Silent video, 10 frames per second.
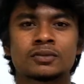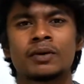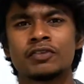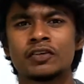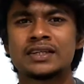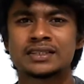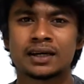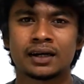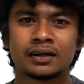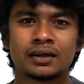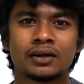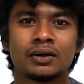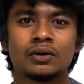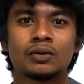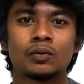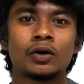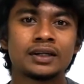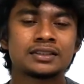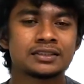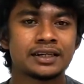So before we start, what
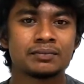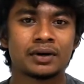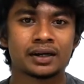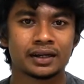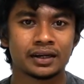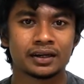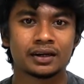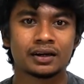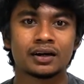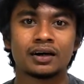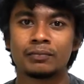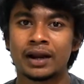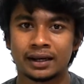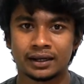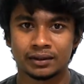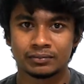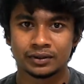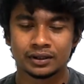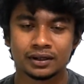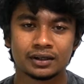is trademarking a brand name?
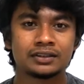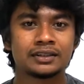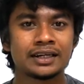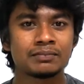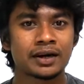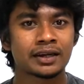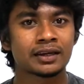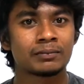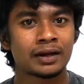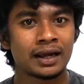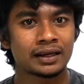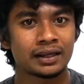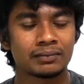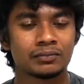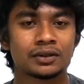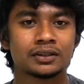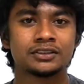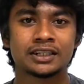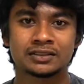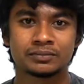Trademarking a brand name
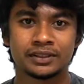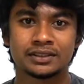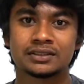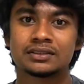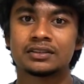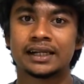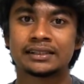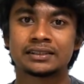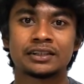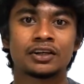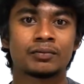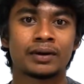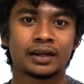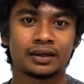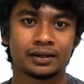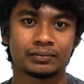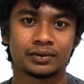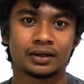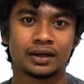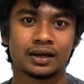just means registering your brand name.
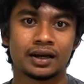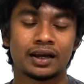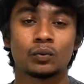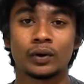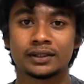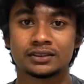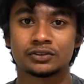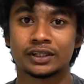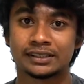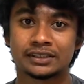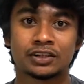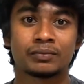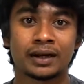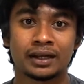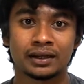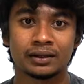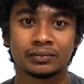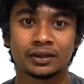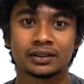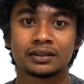And once you register your brand name,
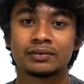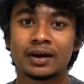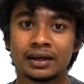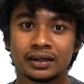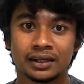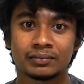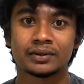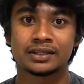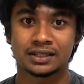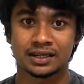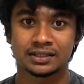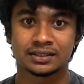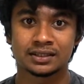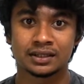the brand name is ours.